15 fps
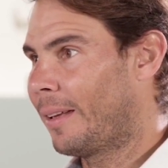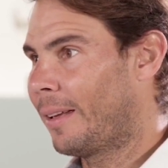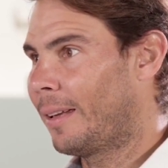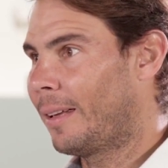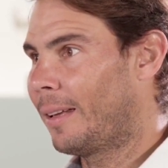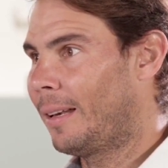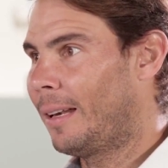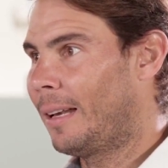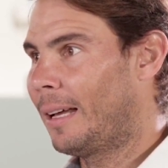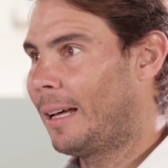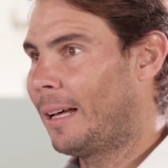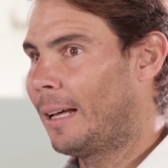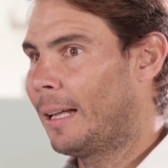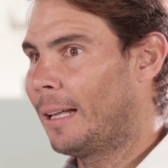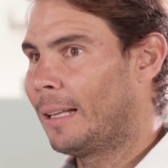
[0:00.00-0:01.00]
I think
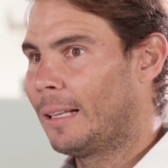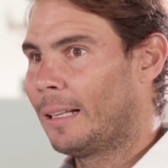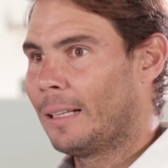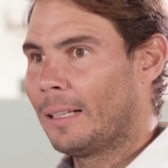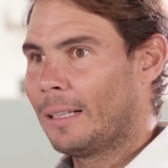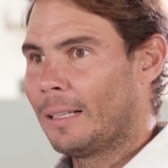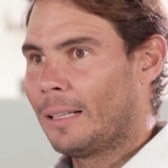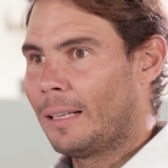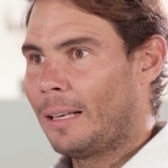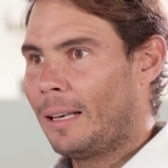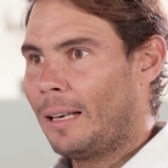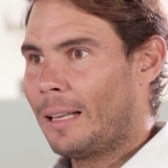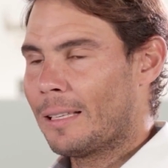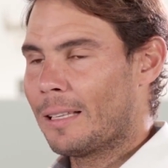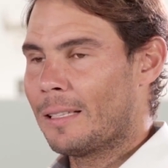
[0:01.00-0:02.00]
maybe Borg,
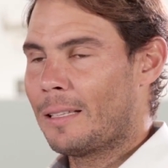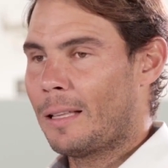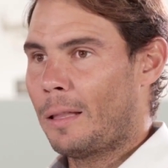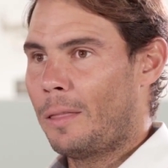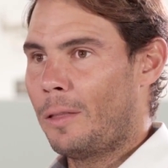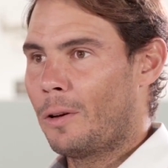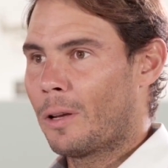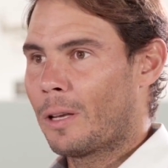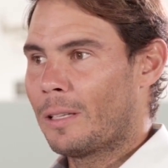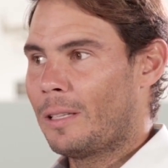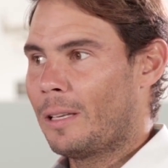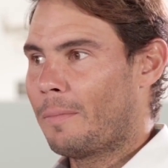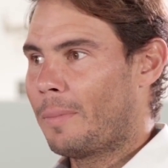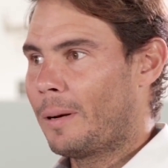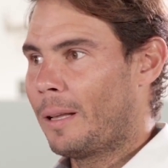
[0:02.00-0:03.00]
because
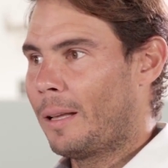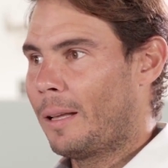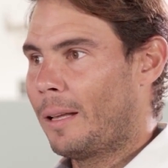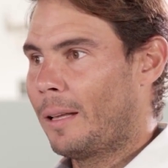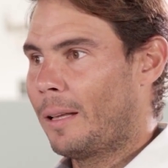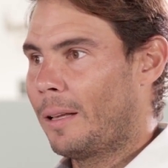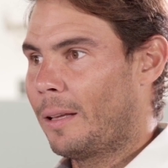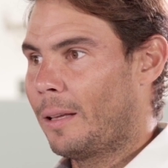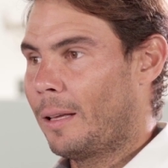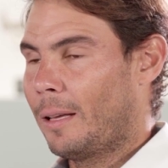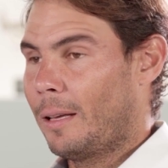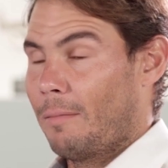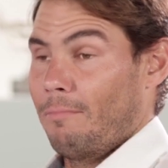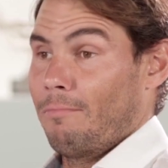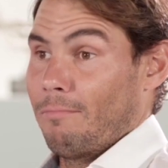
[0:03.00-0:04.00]
the feeling I've always
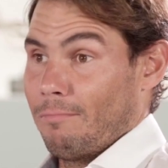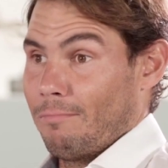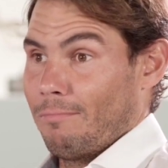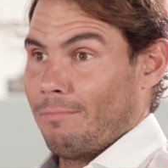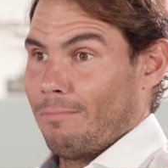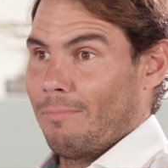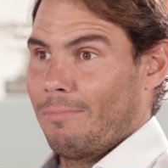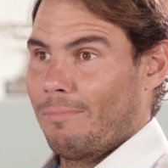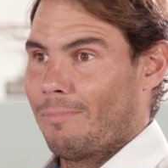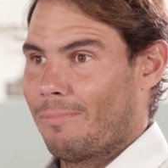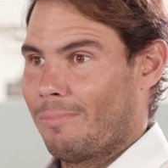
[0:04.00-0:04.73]
had